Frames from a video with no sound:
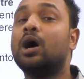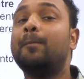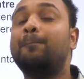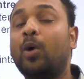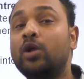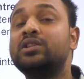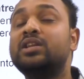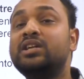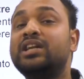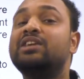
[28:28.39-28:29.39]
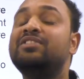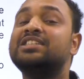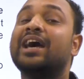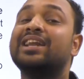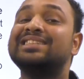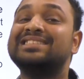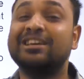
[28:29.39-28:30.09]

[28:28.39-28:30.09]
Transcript: upon the TV channels